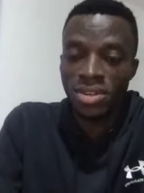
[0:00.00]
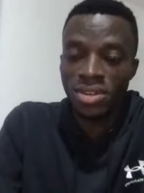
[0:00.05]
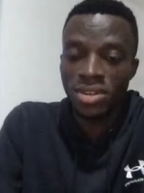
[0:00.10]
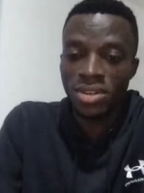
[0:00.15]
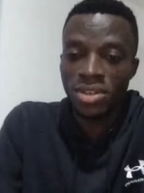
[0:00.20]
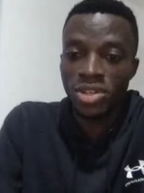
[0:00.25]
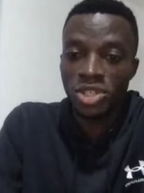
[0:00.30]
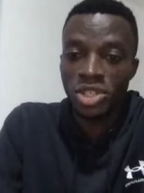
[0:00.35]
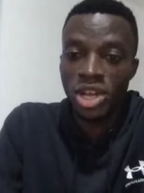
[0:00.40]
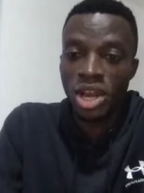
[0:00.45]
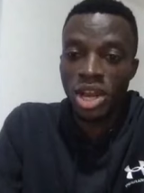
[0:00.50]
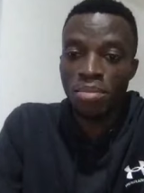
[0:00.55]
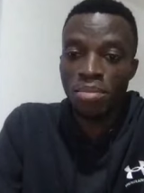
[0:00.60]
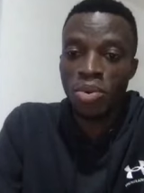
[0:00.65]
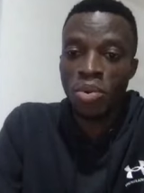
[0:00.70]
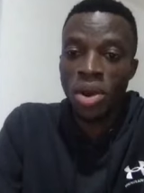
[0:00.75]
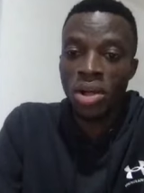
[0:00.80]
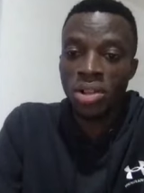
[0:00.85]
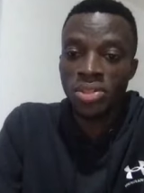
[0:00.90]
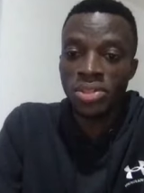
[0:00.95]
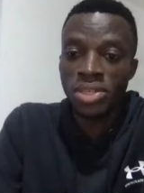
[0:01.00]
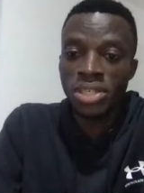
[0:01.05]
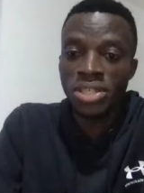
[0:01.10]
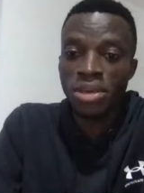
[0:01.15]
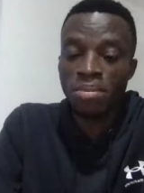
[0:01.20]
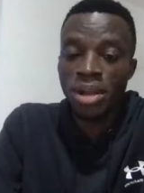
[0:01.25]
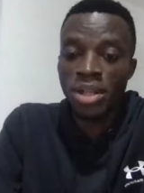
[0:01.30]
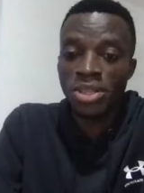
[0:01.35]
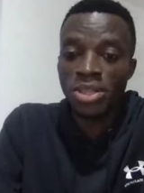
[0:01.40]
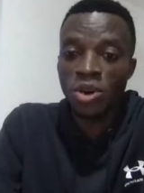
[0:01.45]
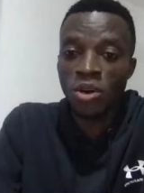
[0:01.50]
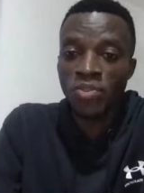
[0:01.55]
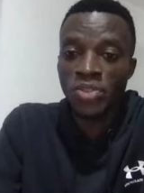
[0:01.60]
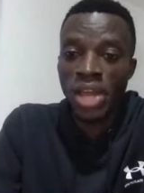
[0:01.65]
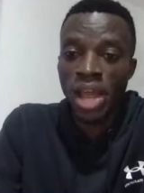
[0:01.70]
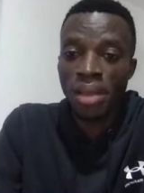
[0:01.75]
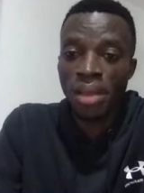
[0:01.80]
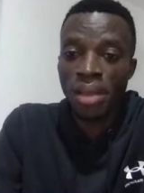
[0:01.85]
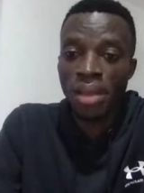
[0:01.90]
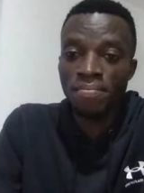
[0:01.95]
shall be well just a matter of
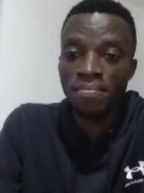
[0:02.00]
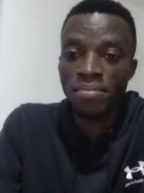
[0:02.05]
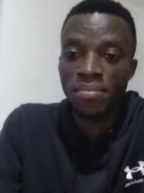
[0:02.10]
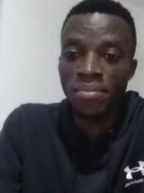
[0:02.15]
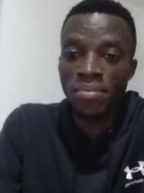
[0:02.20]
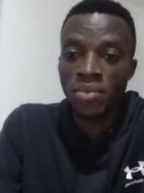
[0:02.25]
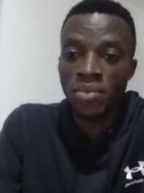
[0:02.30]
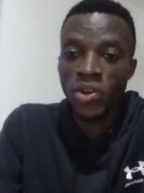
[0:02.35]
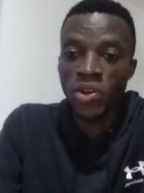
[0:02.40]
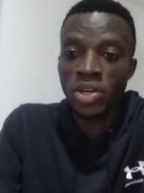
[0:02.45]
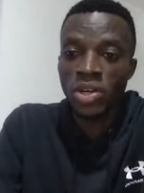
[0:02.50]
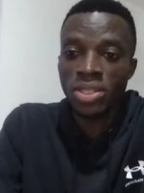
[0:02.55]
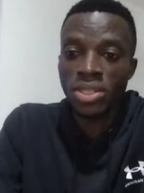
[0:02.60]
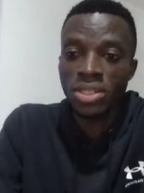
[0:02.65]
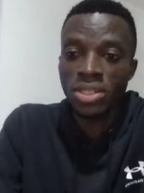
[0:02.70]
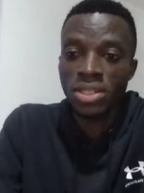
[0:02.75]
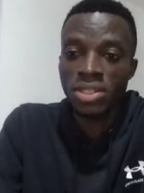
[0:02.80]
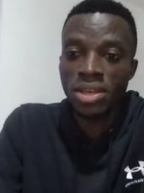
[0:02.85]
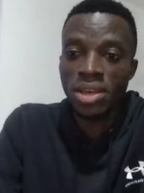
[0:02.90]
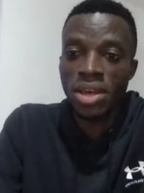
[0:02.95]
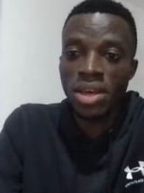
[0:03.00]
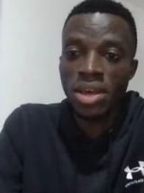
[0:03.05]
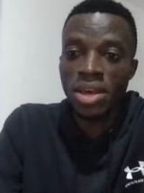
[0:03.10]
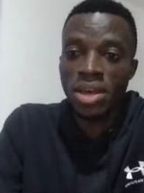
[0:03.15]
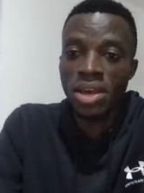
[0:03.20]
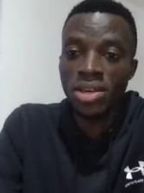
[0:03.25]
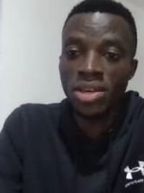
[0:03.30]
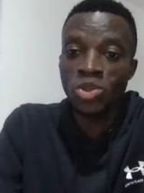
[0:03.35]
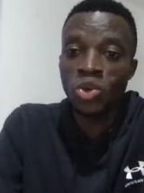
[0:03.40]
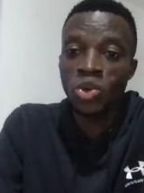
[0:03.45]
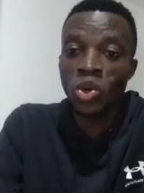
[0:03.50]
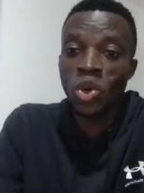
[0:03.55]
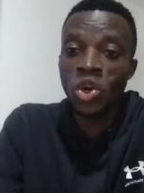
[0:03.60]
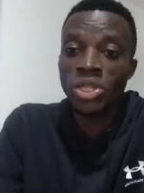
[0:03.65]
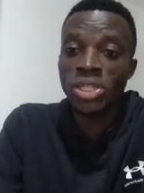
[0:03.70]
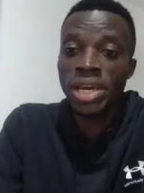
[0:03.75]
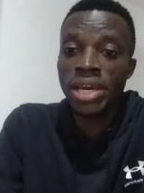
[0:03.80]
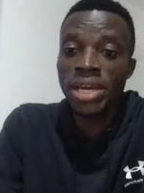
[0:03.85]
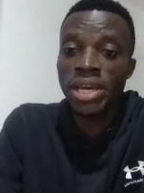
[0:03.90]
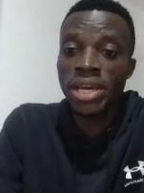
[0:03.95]
time because it will not
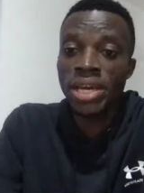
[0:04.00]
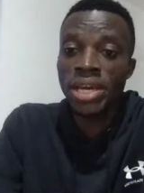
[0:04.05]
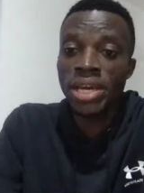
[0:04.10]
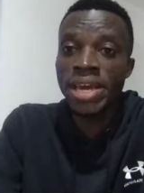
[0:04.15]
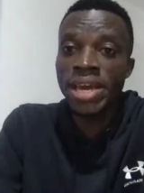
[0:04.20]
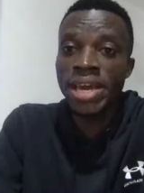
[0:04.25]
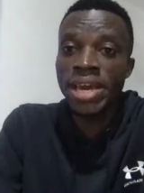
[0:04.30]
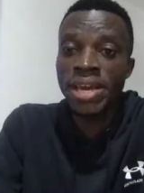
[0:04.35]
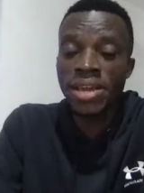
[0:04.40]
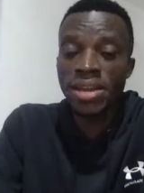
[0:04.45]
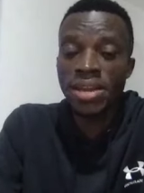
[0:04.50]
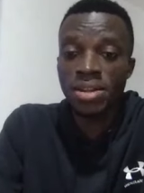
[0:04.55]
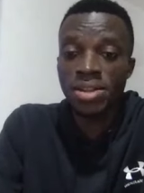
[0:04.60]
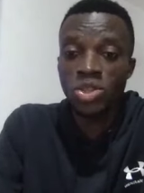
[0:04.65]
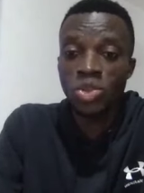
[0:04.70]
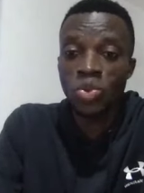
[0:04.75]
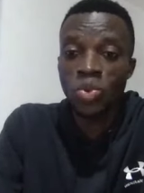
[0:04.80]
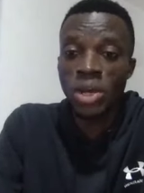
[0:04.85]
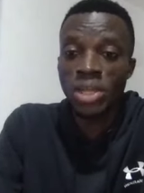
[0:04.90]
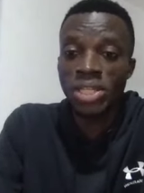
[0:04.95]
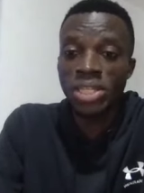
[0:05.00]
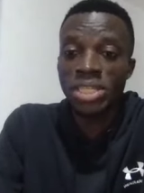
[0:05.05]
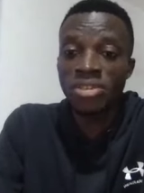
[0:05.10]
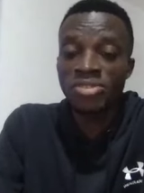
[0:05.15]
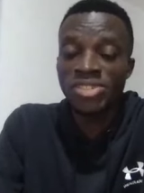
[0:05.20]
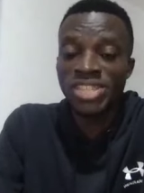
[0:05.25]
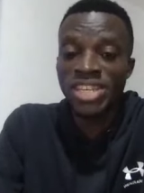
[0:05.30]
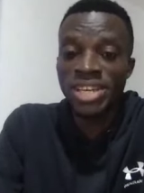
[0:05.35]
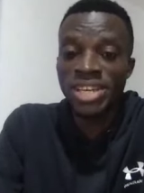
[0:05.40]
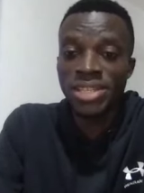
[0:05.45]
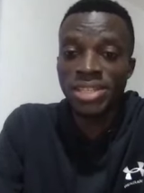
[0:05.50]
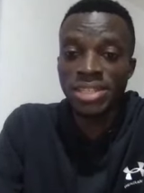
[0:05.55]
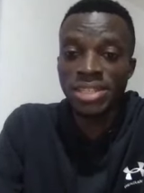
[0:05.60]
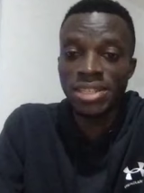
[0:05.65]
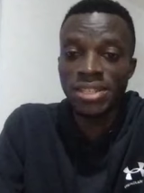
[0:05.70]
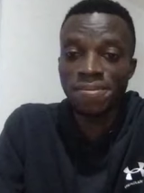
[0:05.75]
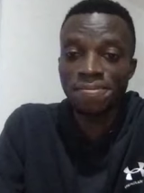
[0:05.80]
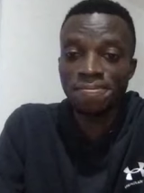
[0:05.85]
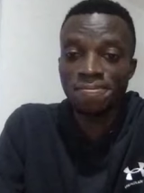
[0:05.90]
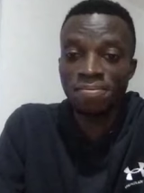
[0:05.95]
take a day to achieve change
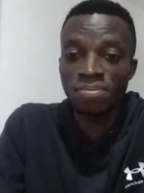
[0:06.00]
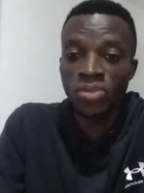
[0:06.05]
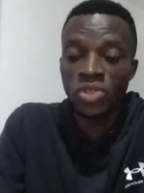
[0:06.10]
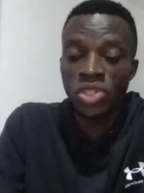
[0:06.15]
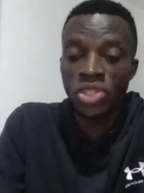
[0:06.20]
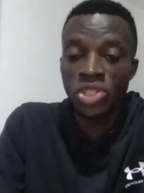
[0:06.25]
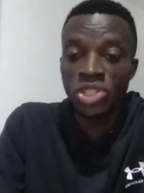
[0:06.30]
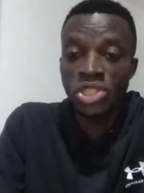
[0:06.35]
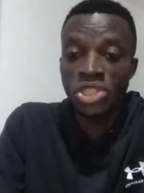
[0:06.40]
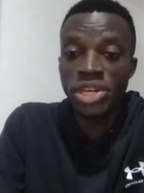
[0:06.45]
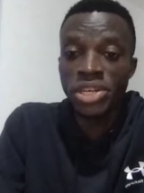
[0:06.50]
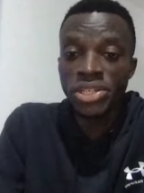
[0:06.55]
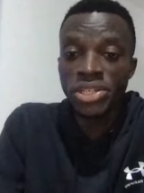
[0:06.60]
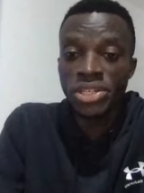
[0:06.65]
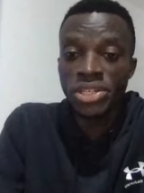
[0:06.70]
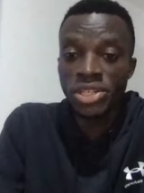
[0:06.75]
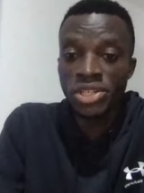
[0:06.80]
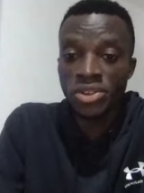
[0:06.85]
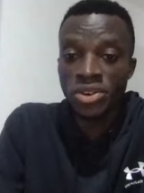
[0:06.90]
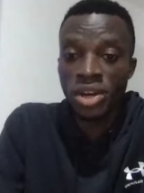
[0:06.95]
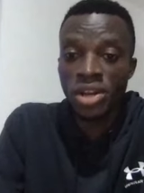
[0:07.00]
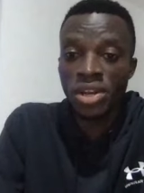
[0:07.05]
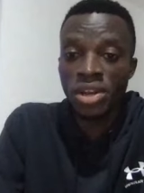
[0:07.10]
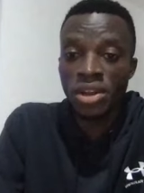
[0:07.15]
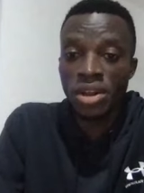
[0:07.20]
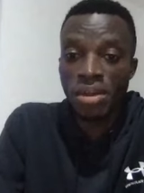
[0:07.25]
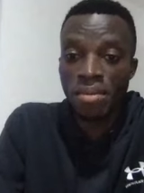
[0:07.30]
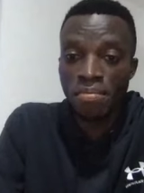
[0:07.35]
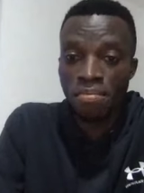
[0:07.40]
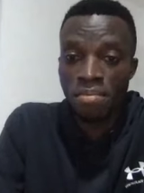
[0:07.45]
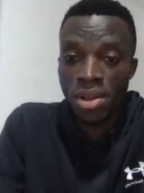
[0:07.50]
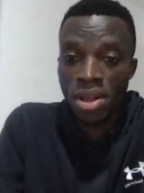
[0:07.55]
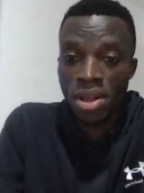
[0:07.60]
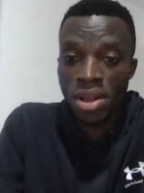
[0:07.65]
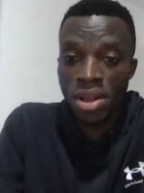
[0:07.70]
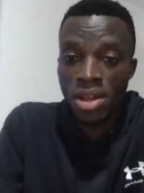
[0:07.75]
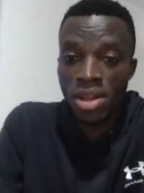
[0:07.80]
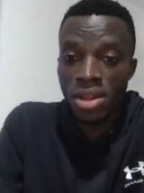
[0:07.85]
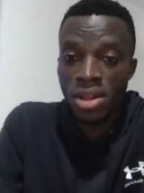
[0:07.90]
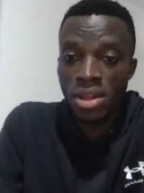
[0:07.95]
change is great.
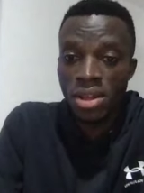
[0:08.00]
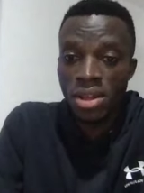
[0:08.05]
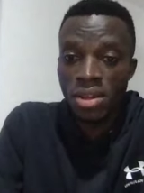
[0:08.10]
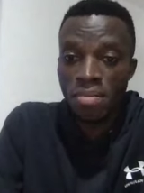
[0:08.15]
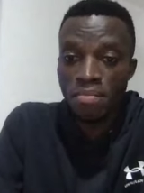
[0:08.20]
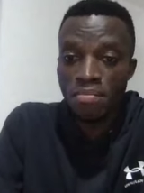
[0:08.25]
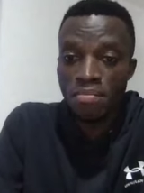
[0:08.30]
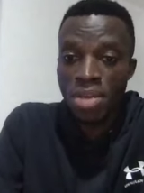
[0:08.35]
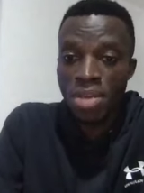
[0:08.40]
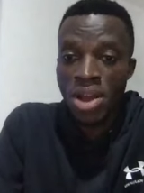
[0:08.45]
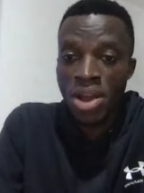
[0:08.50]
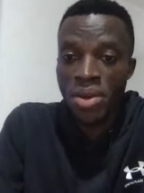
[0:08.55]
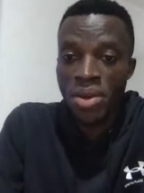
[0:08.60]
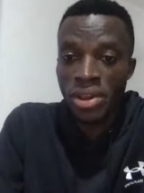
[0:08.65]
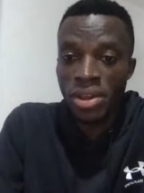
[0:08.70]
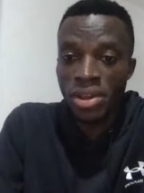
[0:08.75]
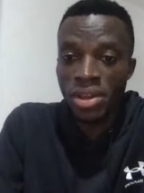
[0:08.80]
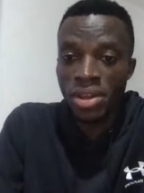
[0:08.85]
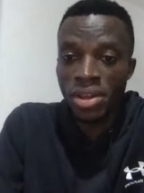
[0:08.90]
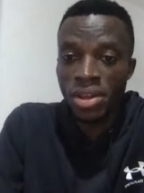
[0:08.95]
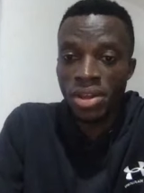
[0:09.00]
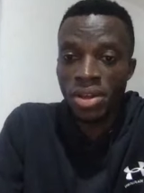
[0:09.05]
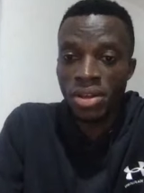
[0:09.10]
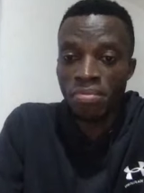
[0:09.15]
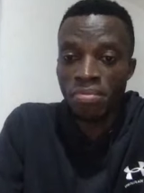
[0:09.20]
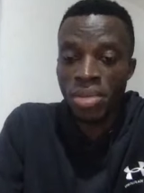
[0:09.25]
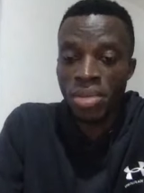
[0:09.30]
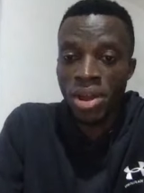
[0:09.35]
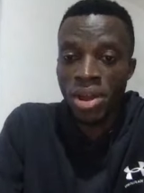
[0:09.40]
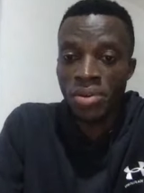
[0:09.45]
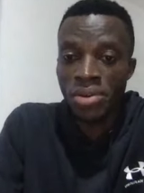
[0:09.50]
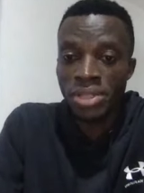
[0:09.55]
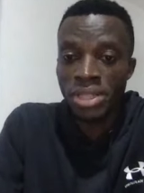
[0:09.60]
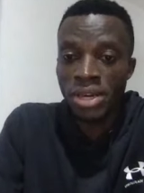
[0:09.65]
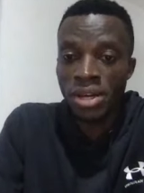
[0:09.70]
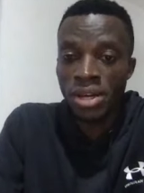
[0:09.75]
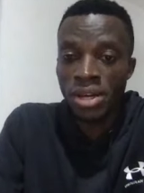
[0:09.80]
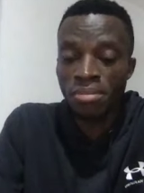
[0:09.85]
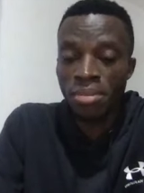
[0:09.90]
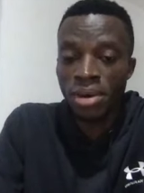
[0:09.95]
Mary, Mary
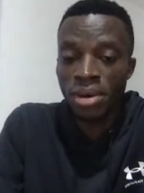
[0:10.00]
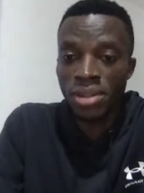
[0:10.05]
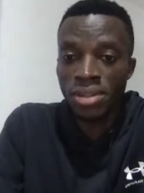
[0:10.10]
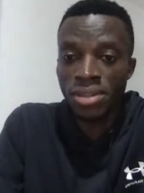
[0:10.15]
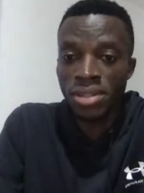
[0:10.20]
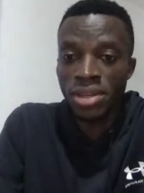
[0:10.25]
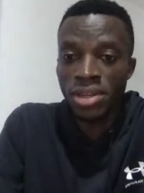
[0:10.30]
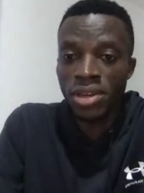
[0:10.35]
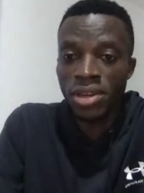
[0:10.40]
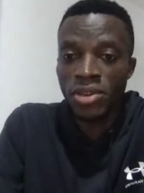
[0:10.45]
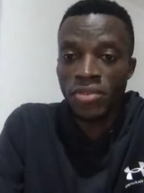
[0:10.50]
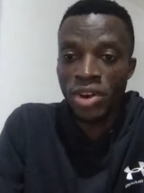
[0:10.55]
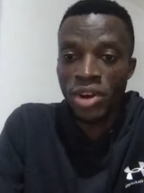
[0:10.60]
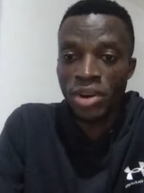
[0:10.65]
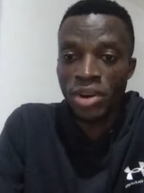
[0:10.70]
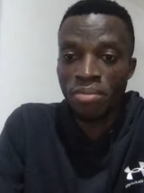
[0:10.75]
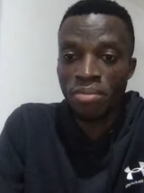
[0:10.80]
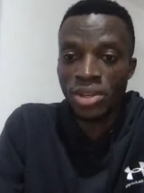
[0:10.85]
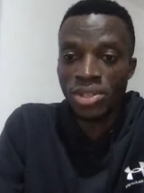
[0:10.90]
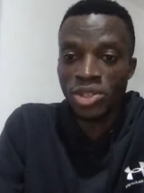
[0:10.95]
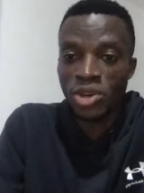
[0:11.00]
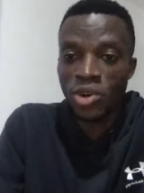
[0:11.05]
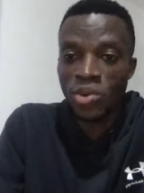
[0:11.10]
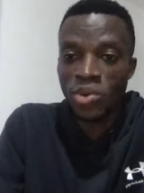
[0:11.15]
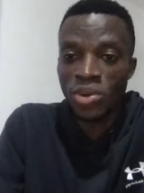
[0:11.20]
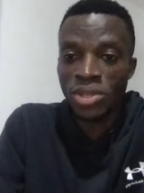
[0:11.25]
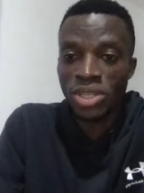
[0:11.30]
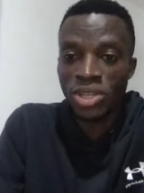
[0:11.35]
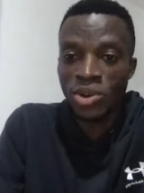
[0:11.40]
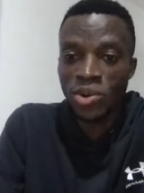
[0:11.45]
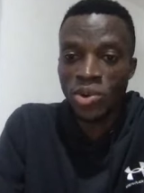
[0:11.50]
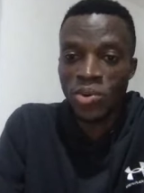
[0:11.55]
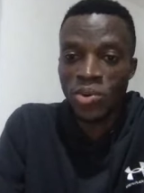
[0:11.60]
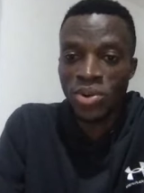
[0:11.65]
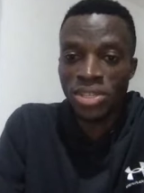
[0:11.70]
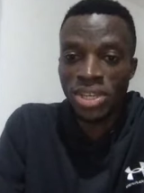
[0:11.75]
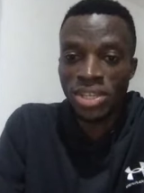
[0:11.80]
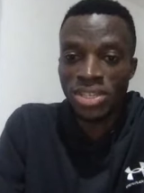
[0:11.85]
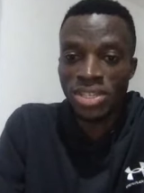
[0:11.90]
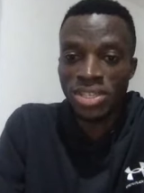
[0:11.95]
Telma, thank you very much. Always and always I see